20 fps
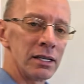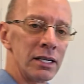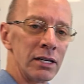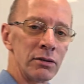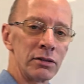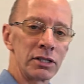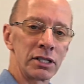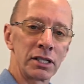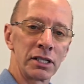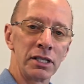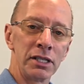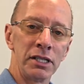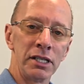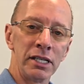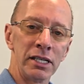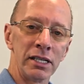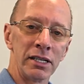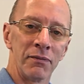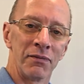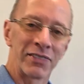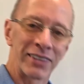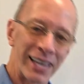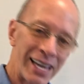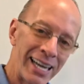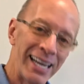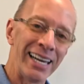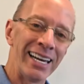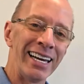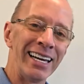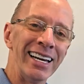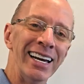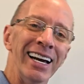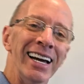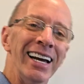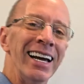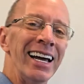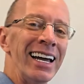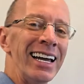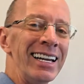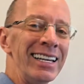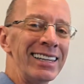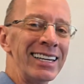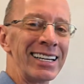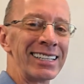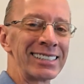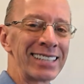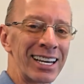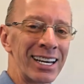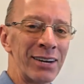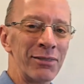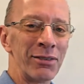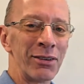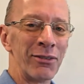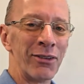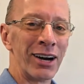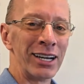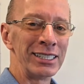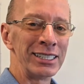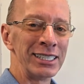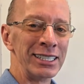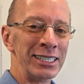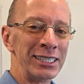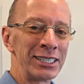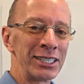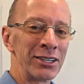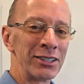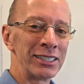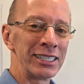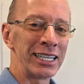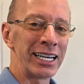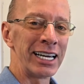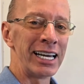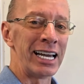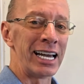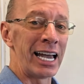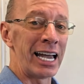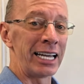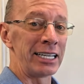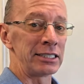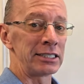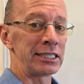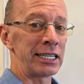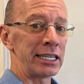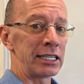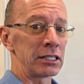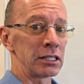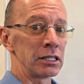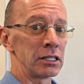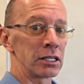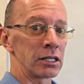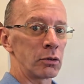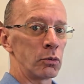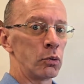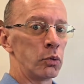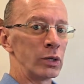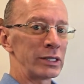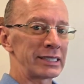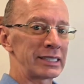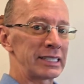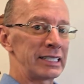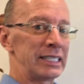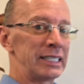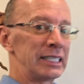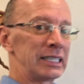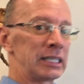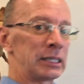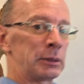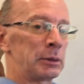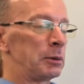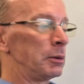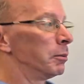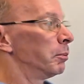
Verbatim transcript: That was a good year. Hey, thanks a lot for watching the show today. Hey, take a look what's in